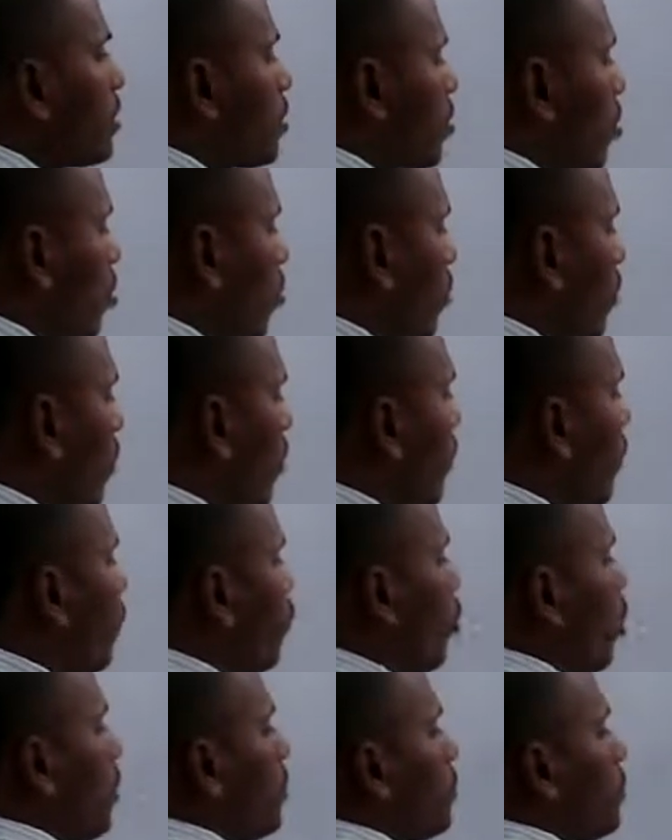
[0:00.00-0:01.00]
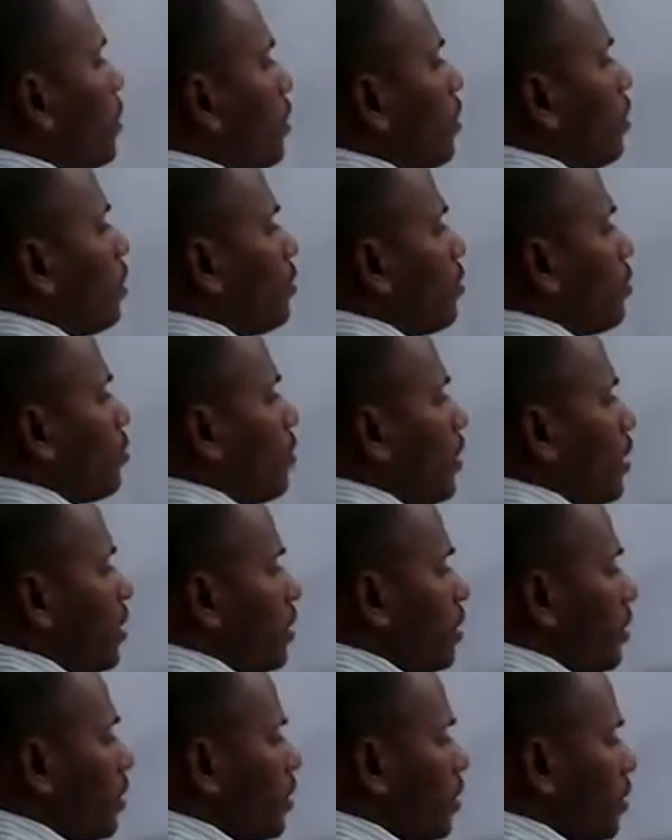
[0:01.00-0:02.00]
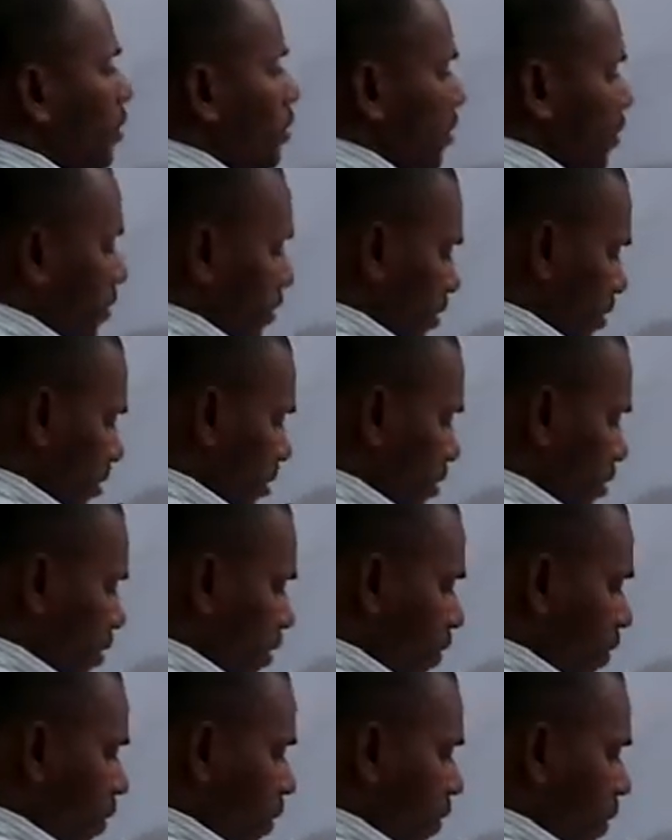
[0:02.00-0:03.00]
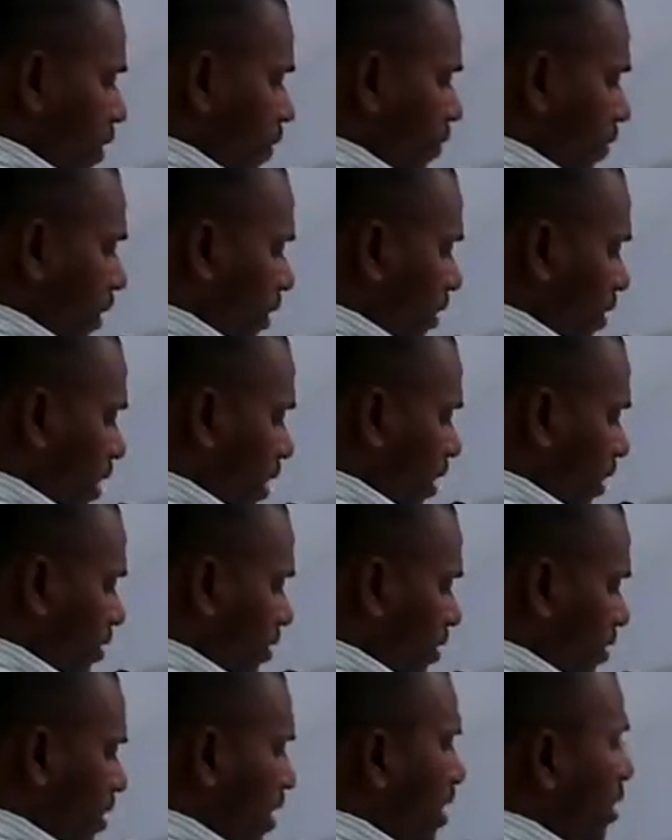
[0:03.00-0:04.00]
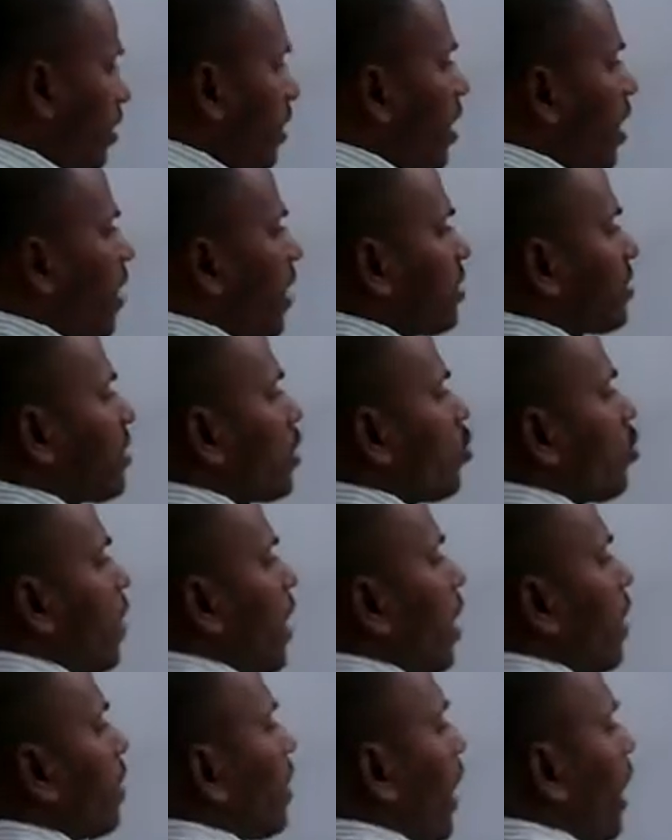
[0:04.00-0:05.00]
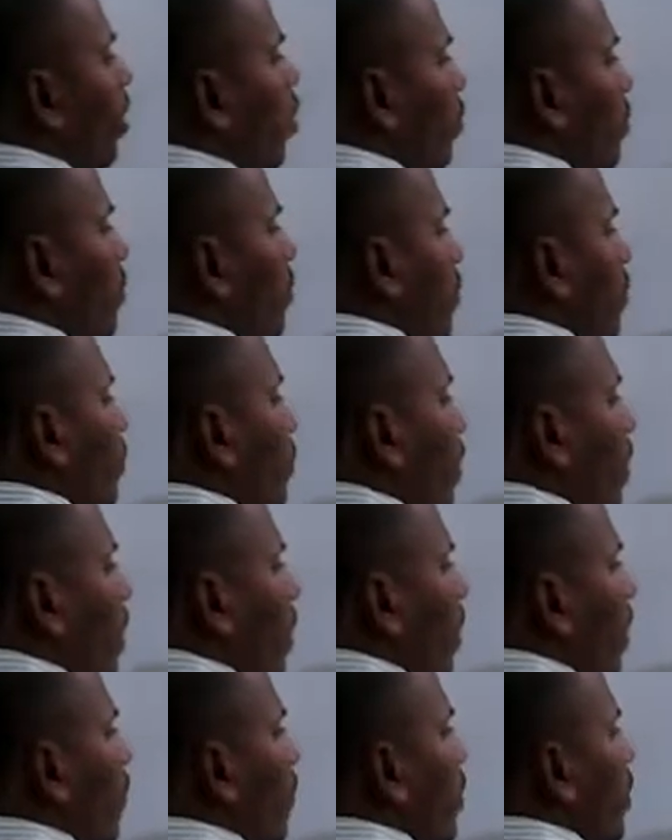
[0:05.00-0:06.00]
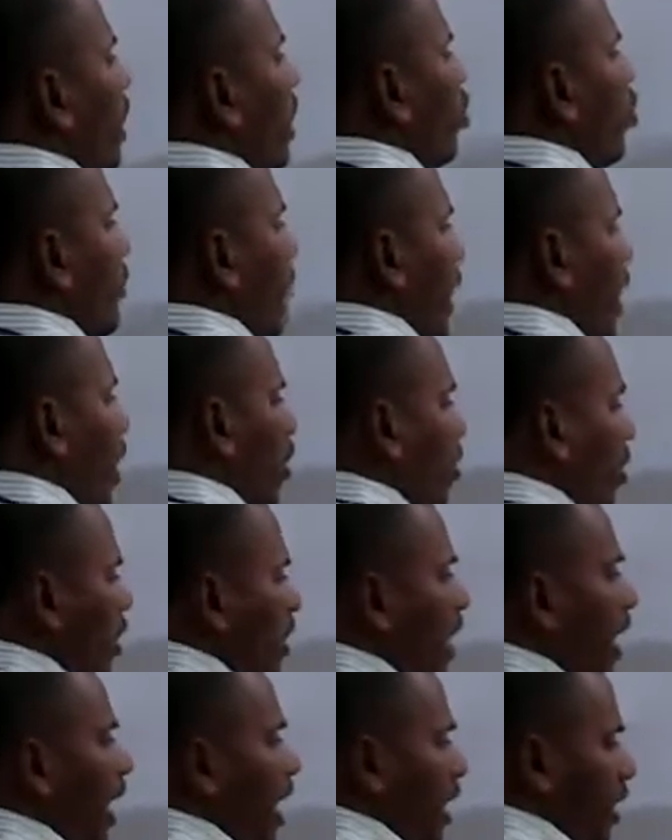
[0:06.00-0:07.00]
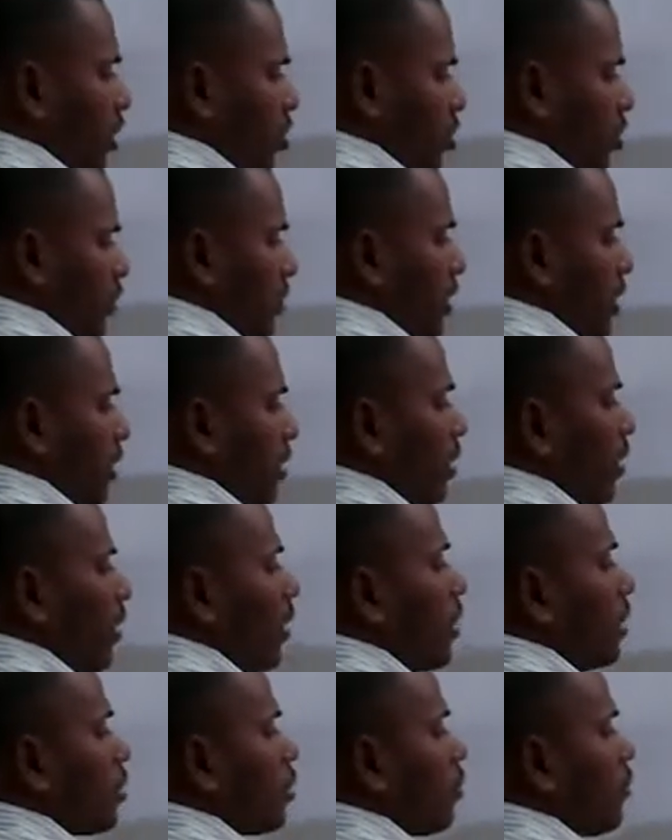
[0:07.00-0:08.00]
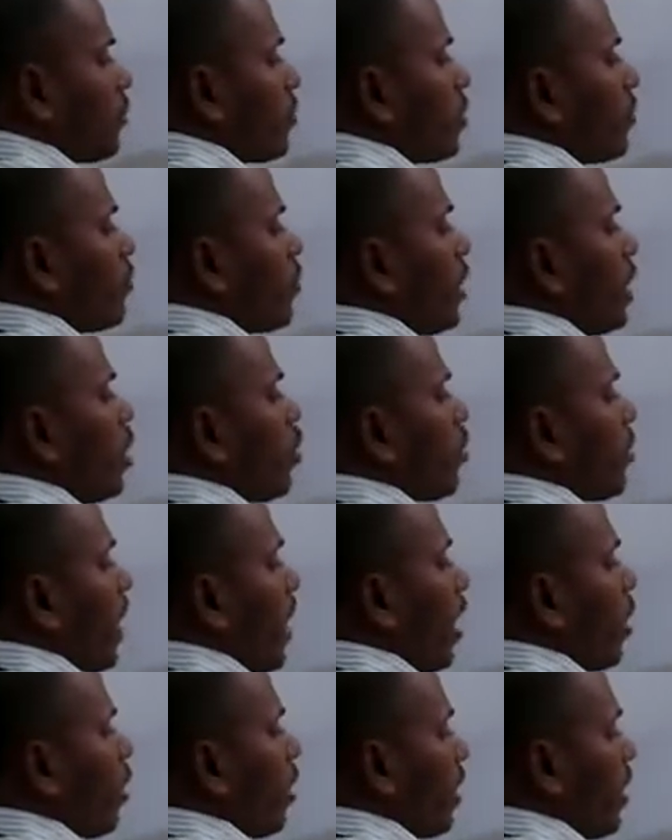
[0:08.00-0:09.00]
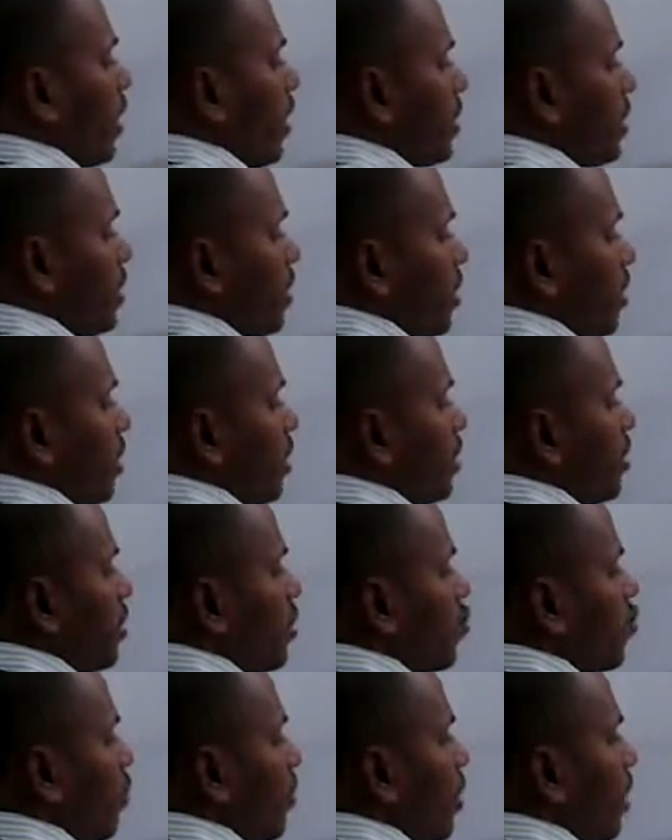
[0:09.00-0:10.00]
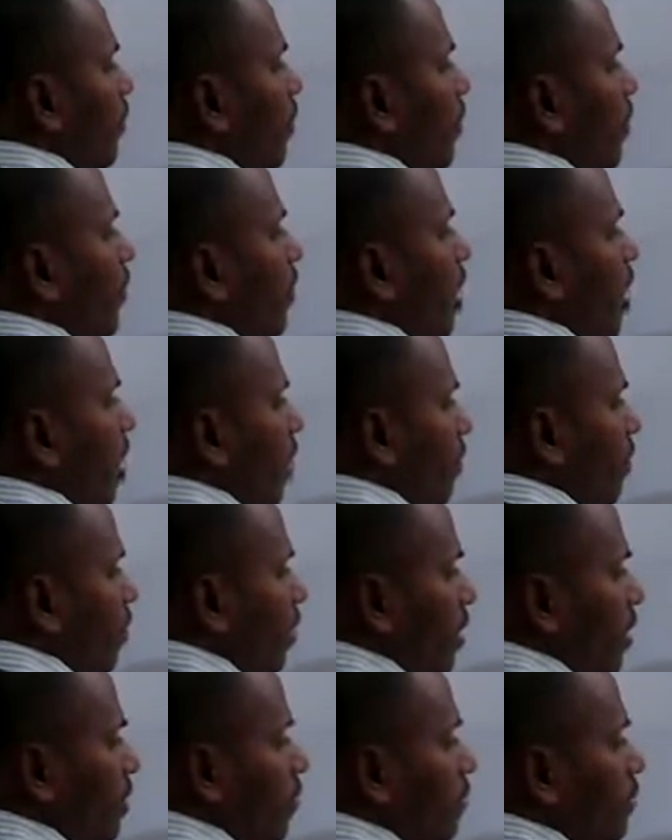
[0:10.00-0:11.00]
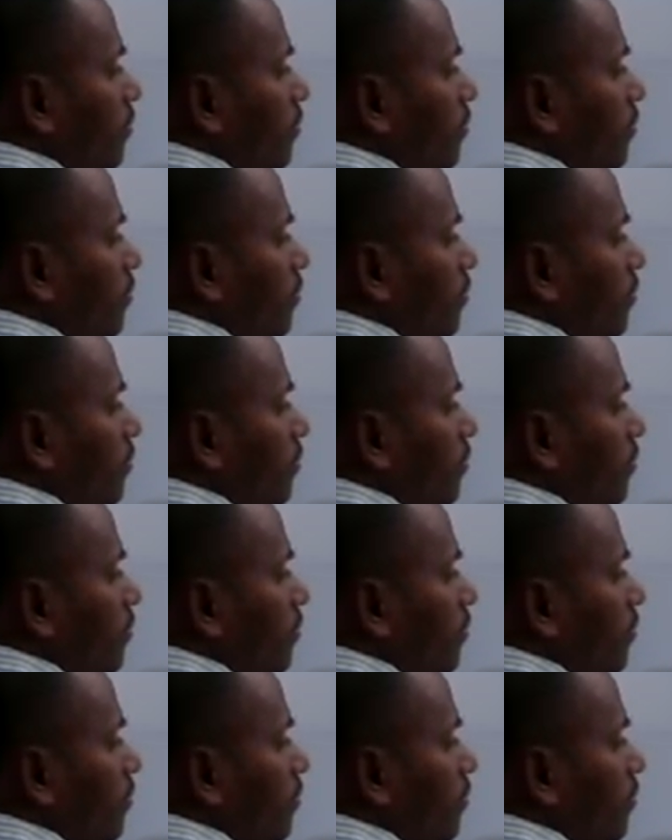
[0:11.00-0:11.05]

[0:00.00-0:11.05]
so if you observe what what they are asking they they are asking to calculate the height of the tower we need to calculate h anamata so since we need to calculate h this is 25 and alpha